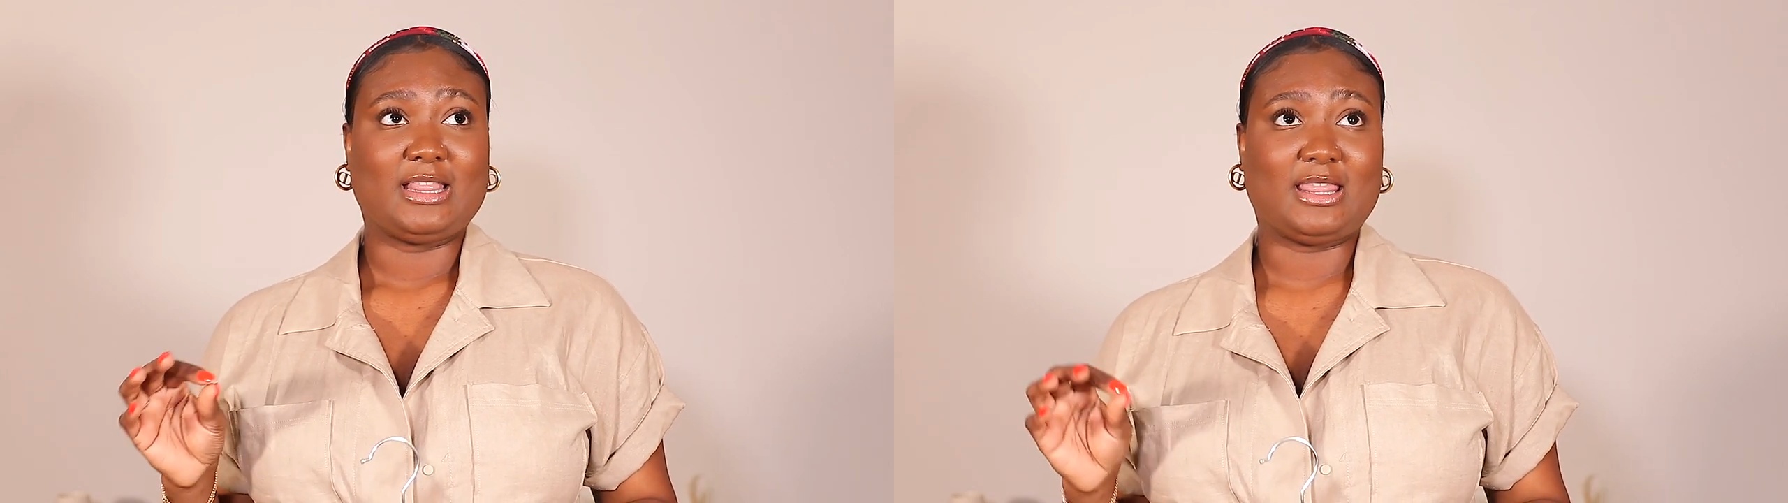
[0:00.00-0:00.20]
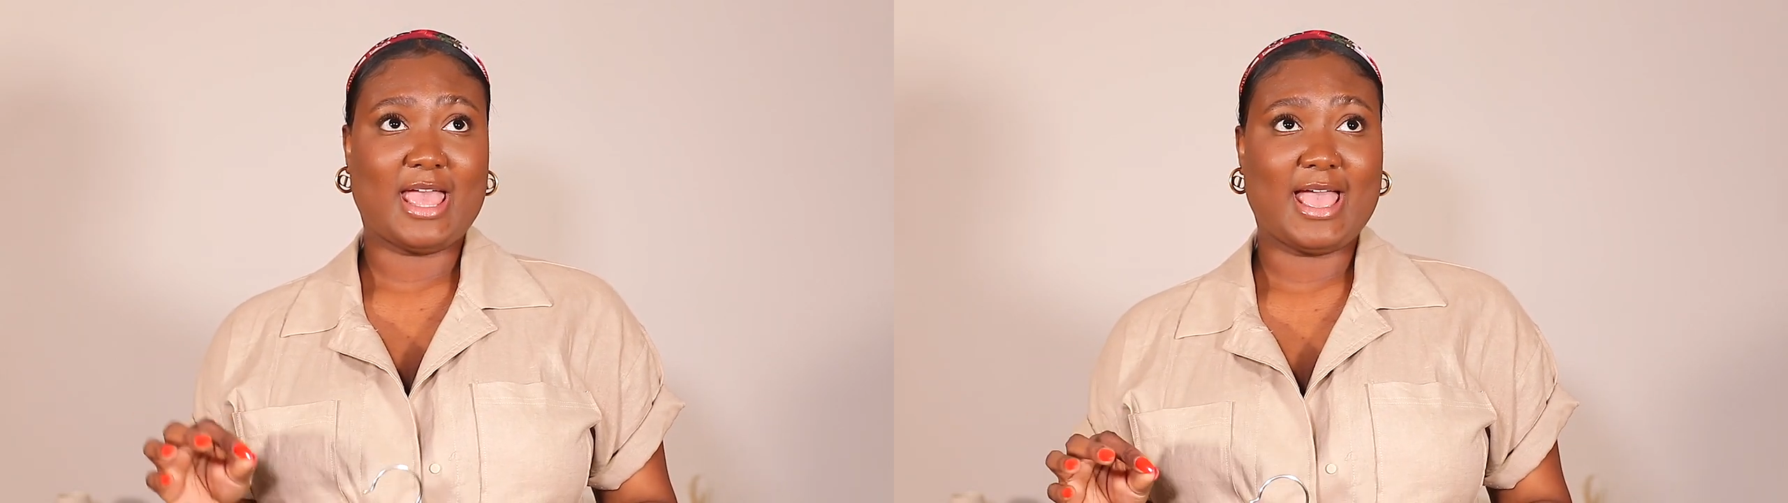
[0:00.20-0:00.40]

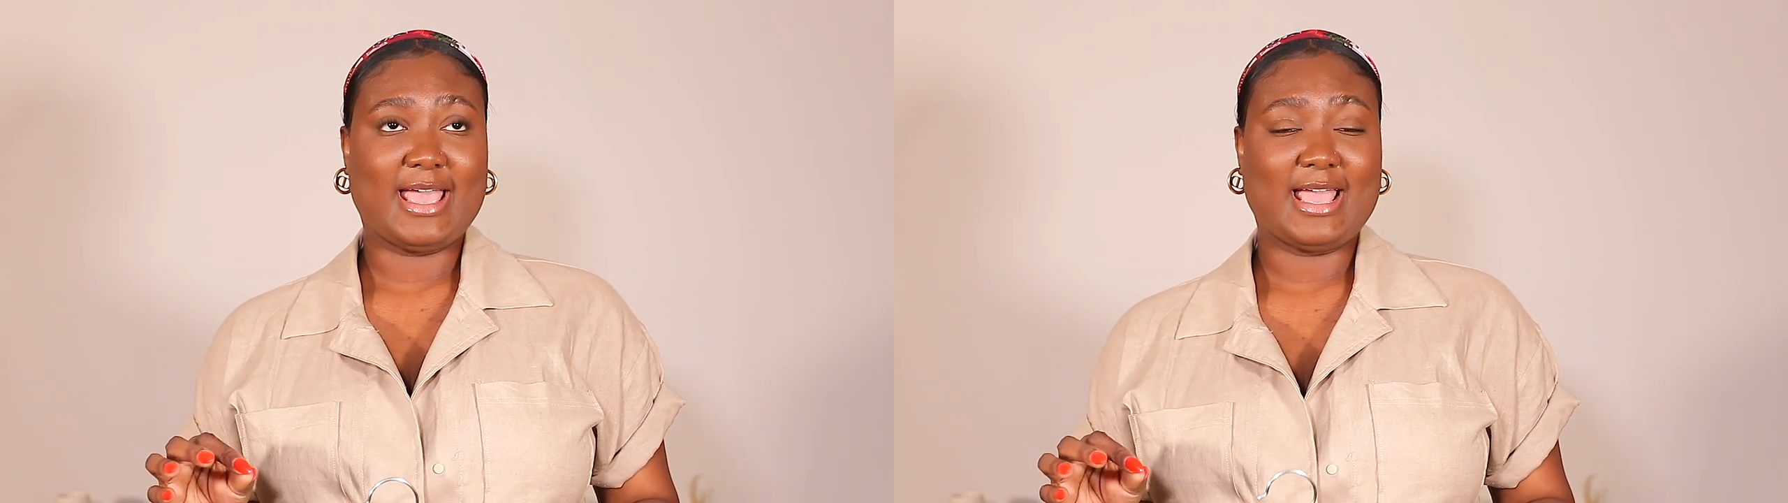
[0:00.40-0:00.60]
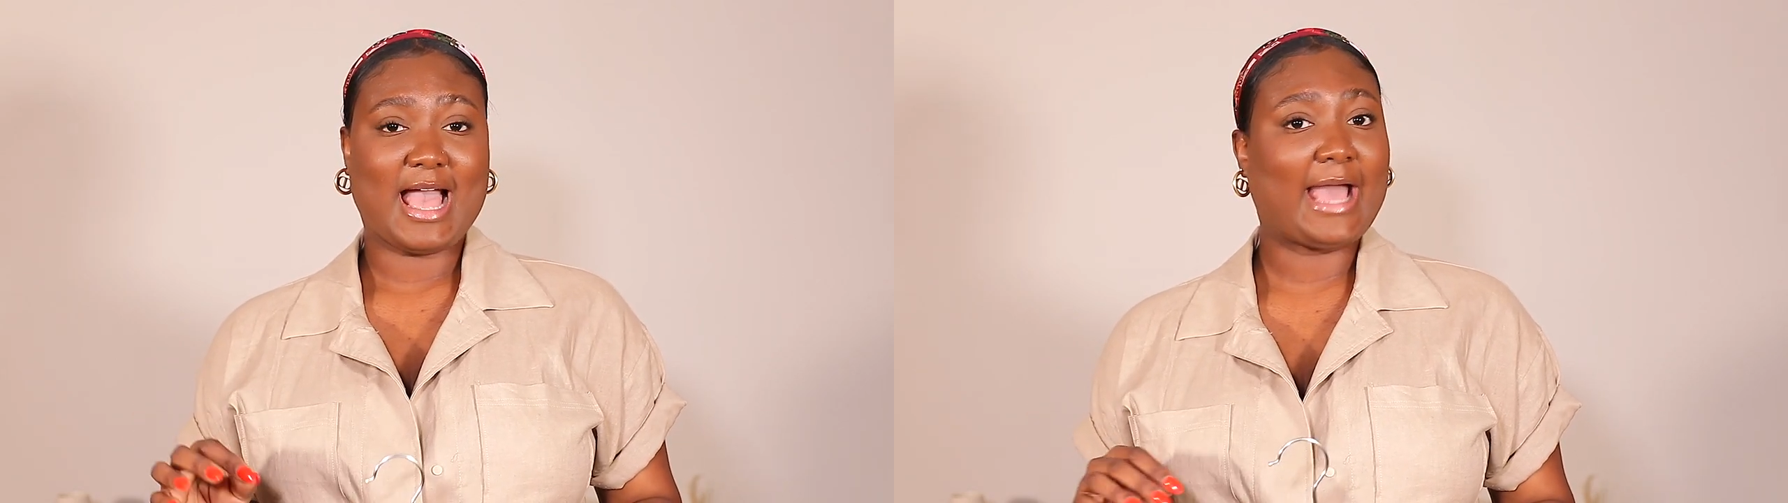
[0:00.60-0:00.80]

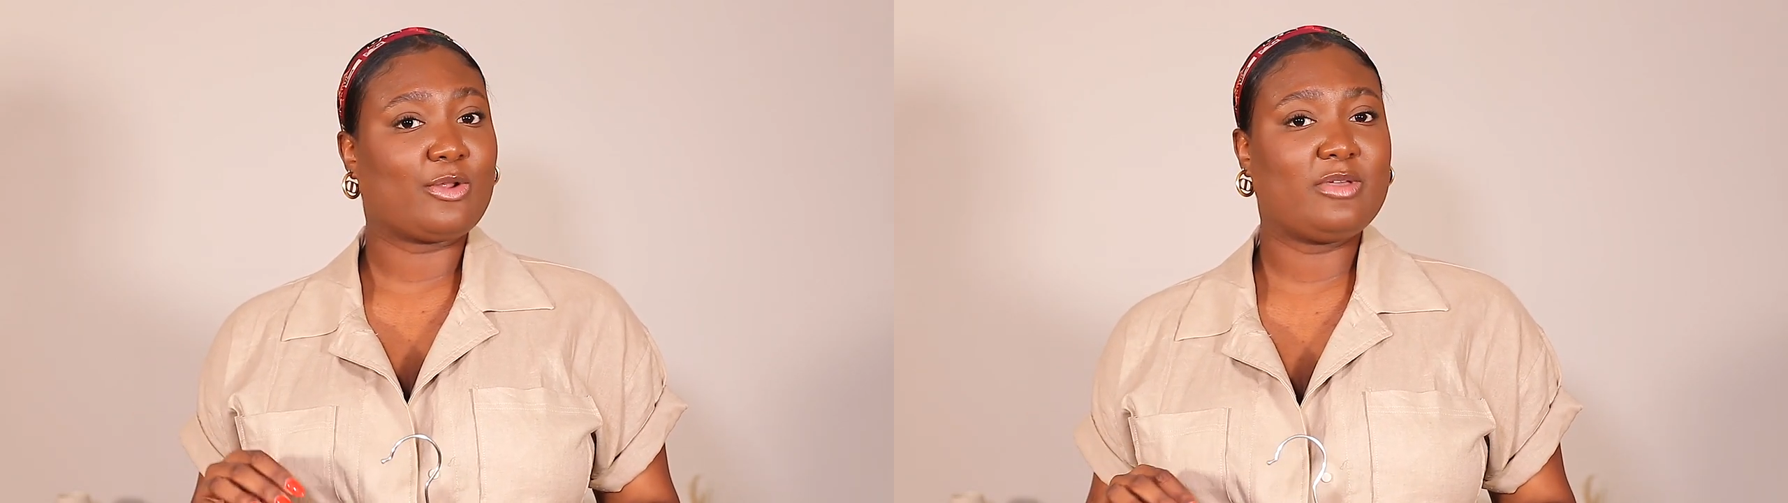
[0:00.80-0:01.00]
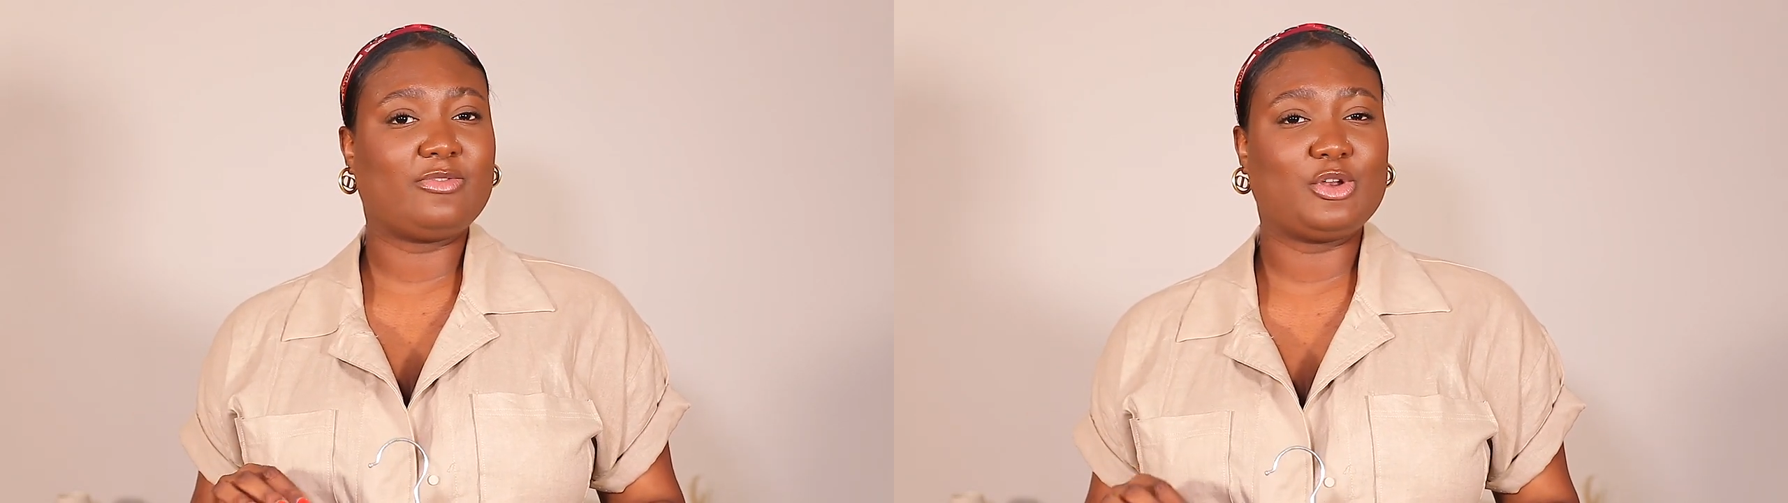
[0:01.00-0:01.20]
that I
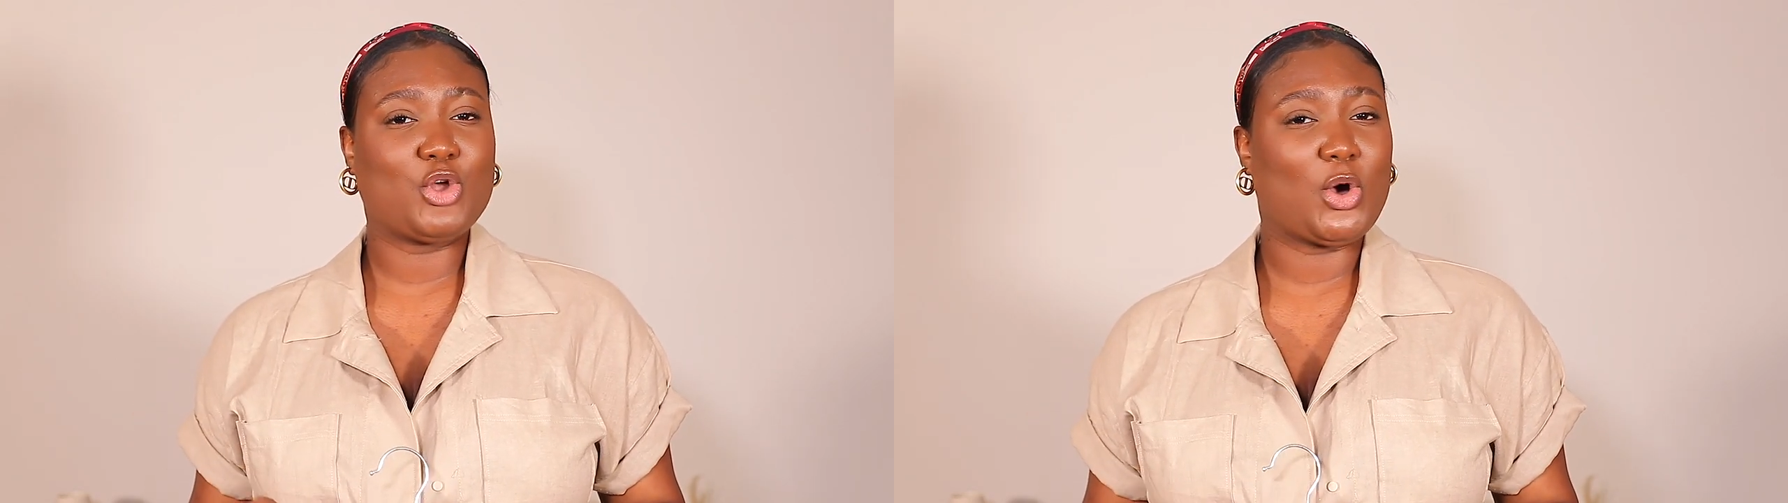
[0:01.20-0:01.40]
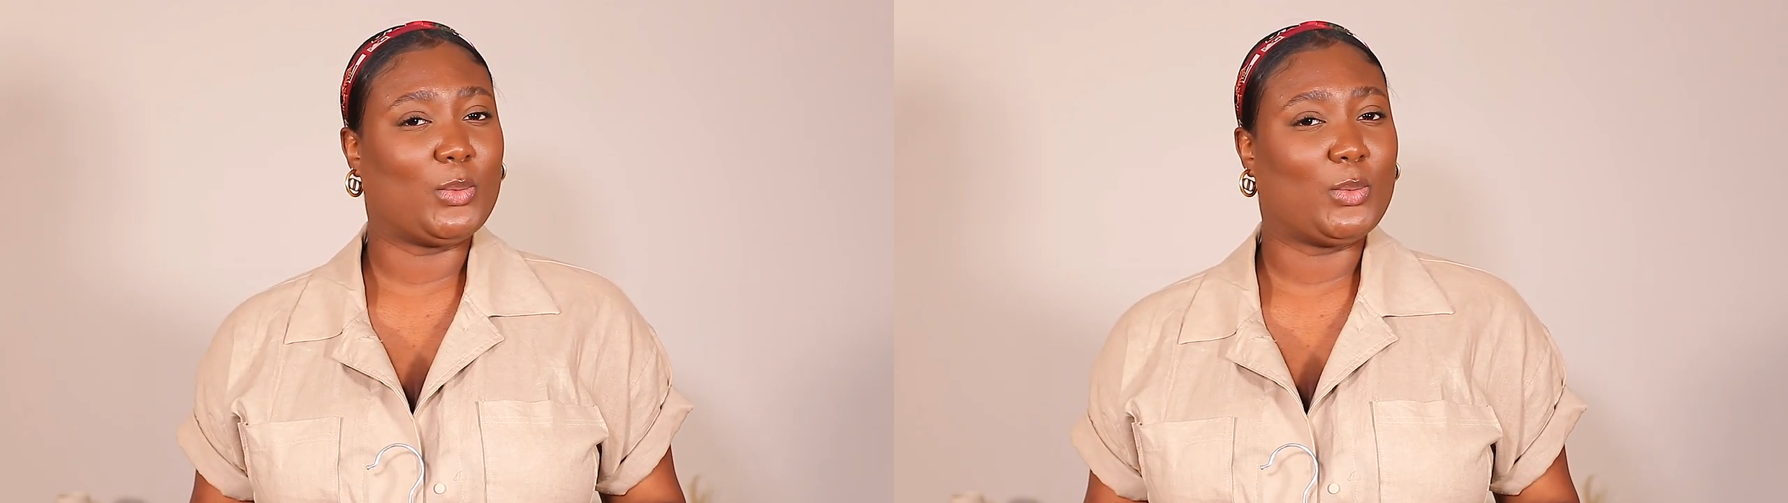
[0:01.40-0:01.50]
don't even know